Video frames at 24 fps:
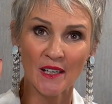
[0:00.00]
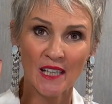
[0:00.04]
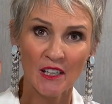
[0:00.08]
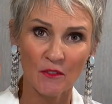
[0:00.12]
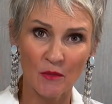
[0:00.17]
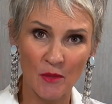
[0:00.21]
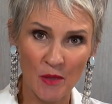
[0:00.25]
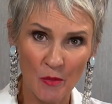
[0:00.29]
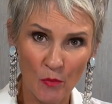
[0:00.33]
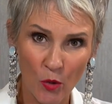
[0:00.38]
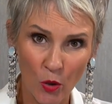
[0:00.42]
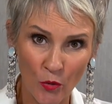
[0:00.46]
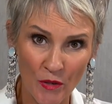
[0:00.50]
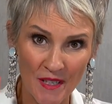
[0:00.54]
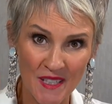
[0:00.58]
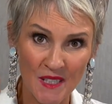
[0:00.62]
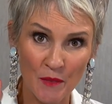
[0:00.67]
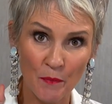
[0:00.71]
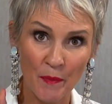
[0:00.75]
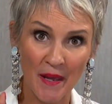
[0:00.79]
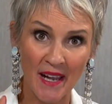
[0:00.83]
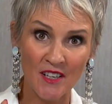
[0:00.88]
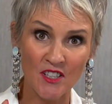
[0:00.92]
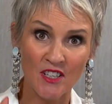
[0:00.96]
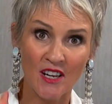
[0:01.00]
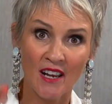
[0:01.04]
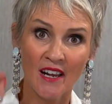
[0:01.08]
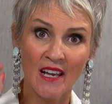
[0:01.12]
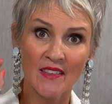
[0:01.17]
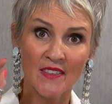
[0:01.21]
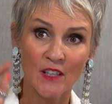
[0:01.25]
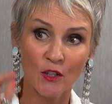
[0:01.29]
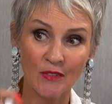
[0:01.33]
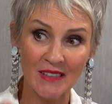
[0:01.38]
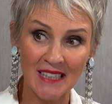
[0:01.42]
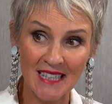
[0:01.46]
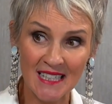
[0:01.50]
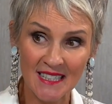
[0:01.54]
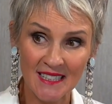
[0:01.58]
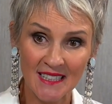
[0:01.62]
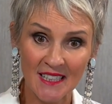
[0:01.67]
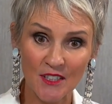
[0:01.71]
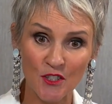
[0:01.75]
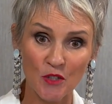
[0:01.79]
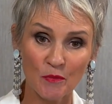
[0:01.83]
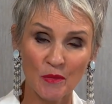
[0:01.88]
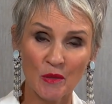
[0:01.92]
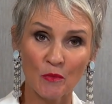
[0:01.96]
They're giving you more respect. They're
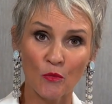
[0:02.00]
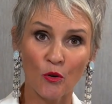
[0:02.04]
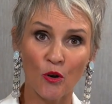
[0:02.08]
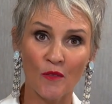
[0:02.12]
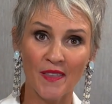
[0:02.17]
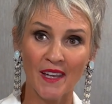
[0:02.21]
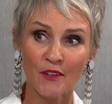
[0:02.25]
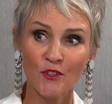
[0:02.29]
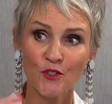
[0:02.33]
listening to me more.